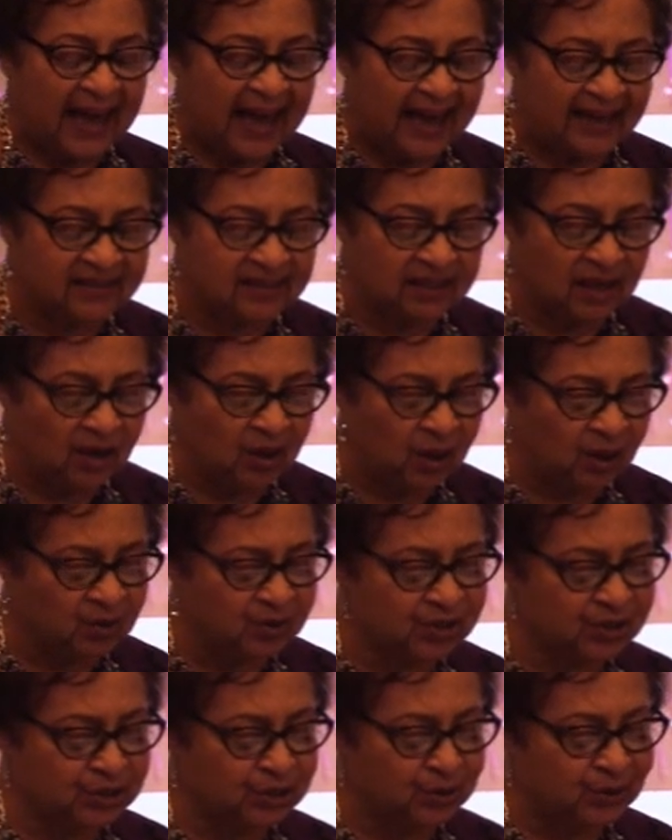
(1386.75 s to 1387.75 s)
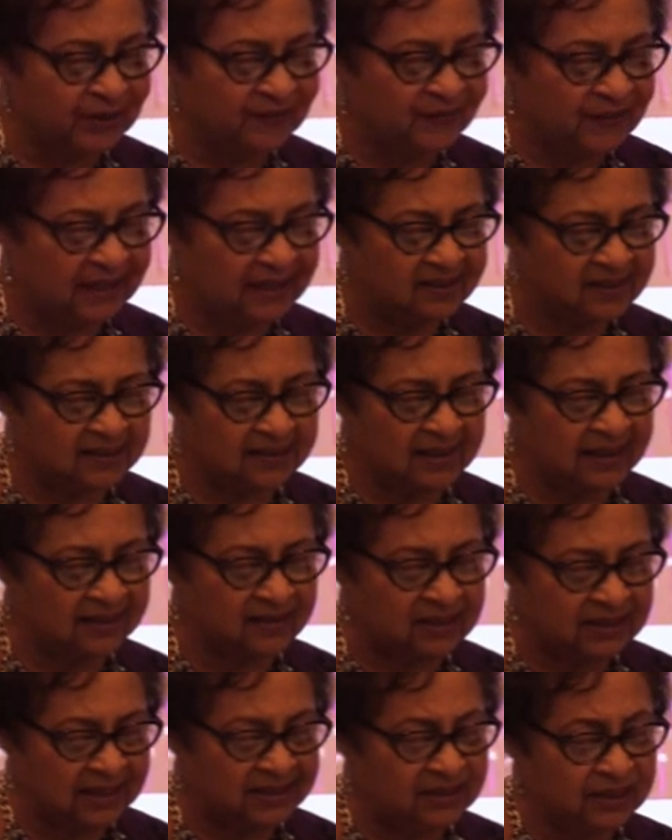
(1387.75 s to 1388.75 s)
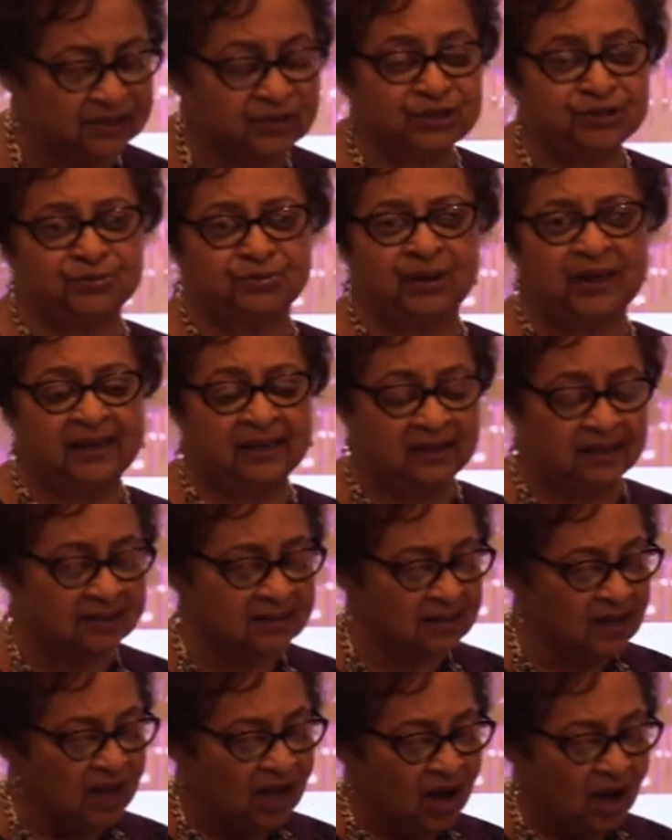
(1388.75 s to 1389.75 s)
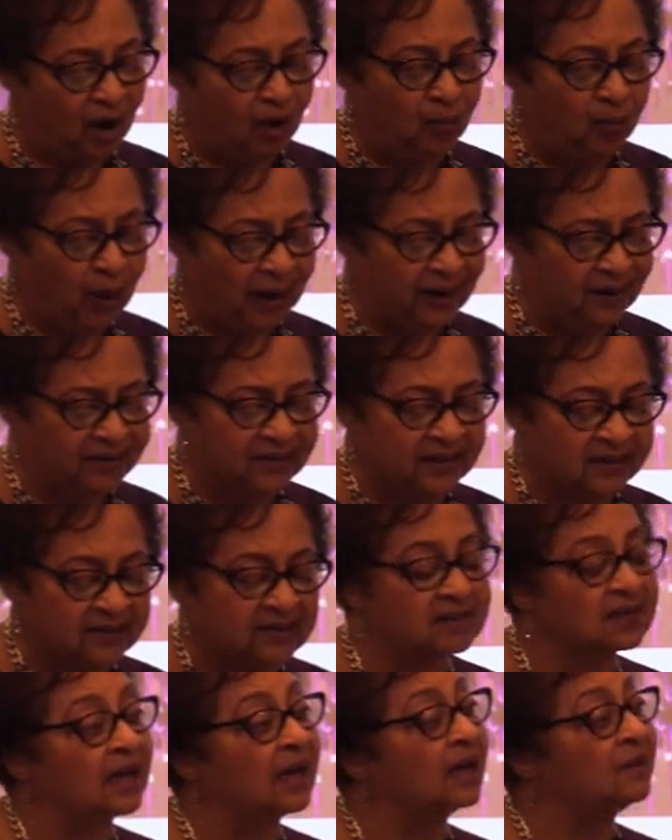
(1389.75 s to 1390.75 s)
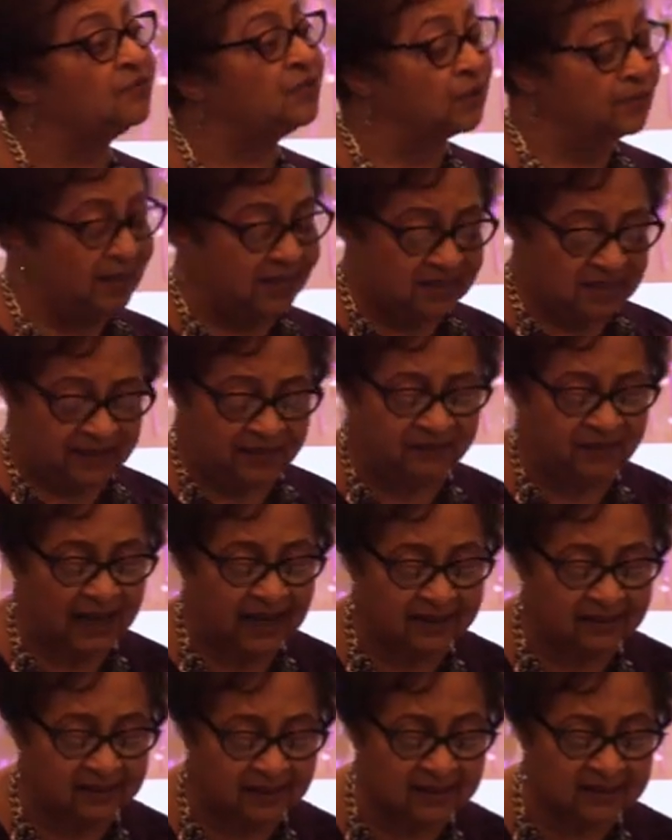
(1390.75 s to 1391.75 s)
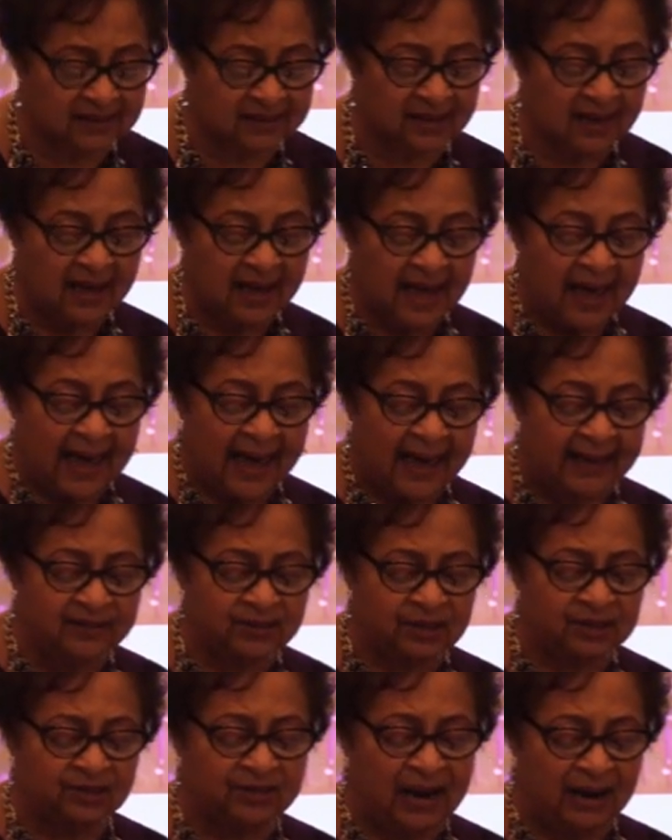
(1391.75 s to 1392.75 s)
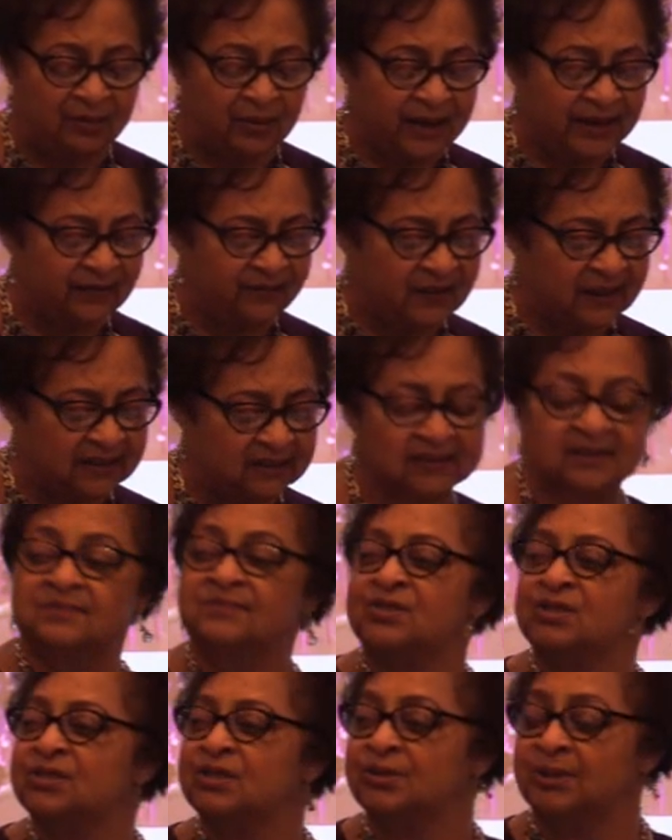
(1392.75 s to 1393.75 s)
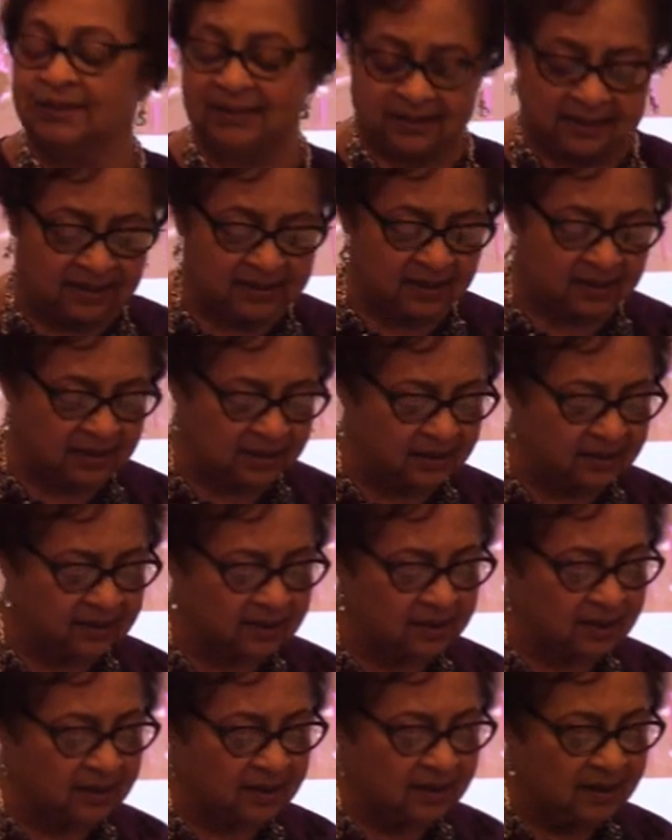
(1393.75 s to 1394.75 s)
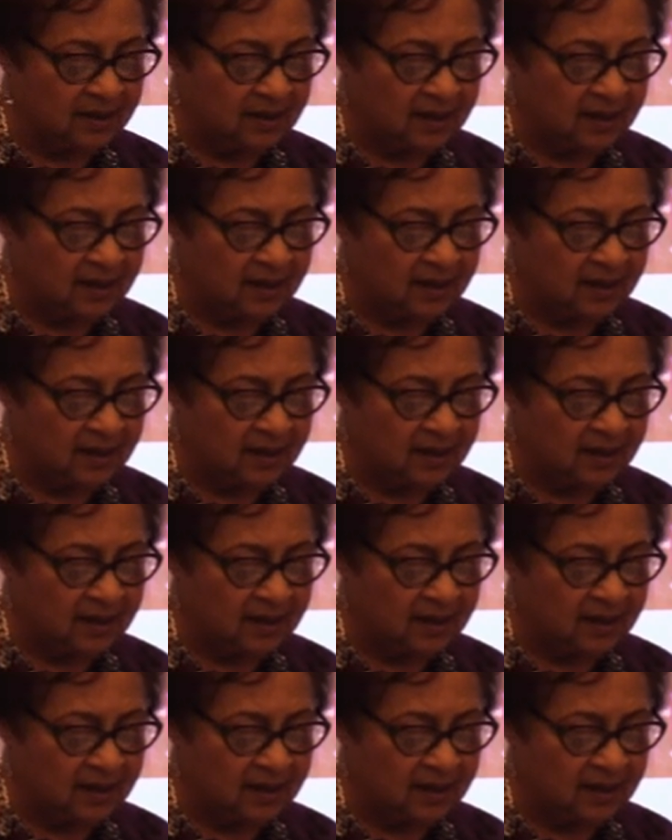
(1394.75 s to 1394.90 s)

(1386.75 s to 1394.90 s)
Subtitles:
as the host to events intended to raise awareness of domestic violence and to direct victims to assistance.